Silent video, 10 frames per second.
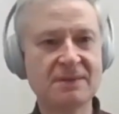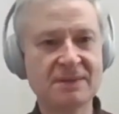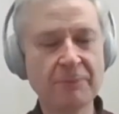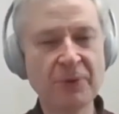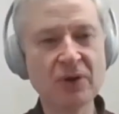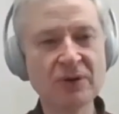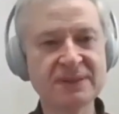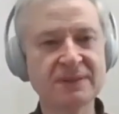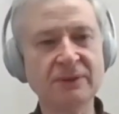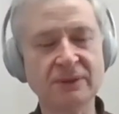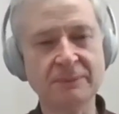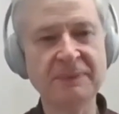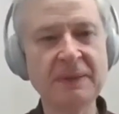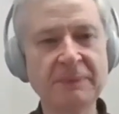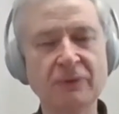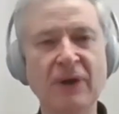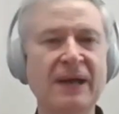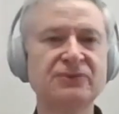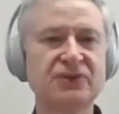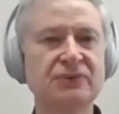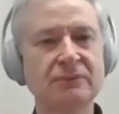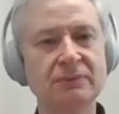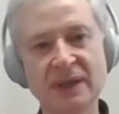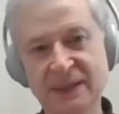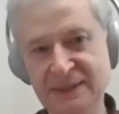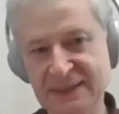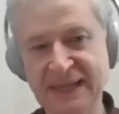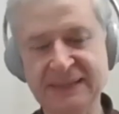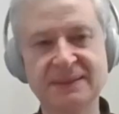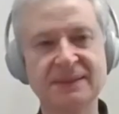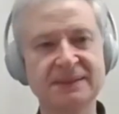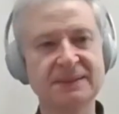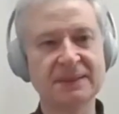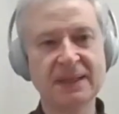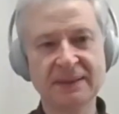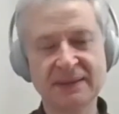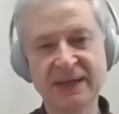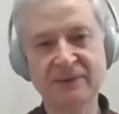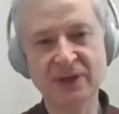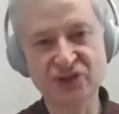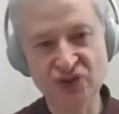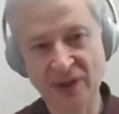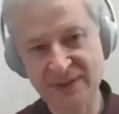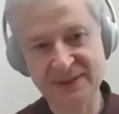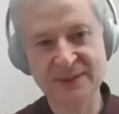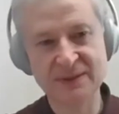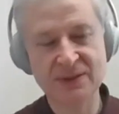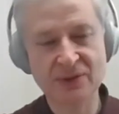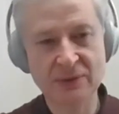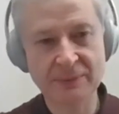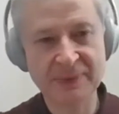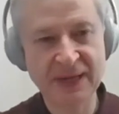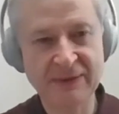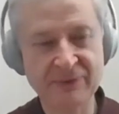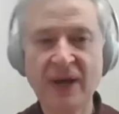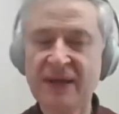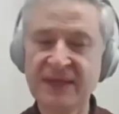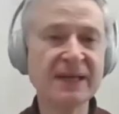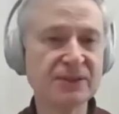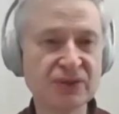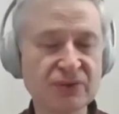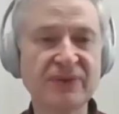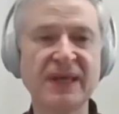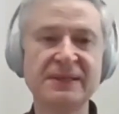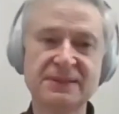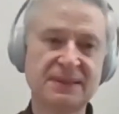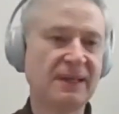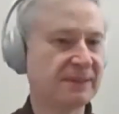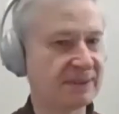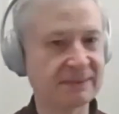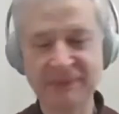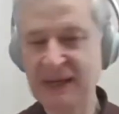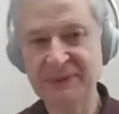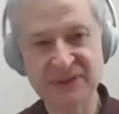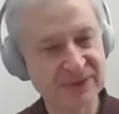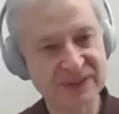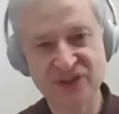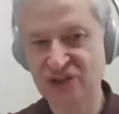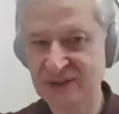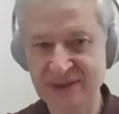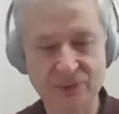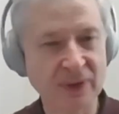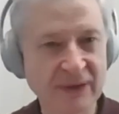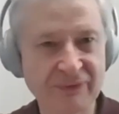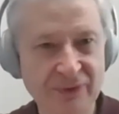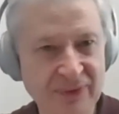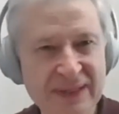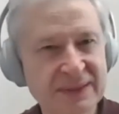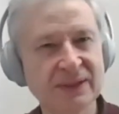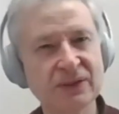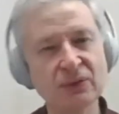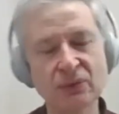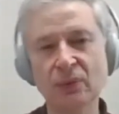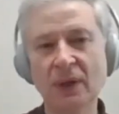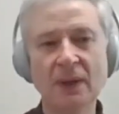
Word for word: The person, you know, people around you can sense it. They can adjust to your behavior. They can do things like maybe do the dishes or whatever, things that you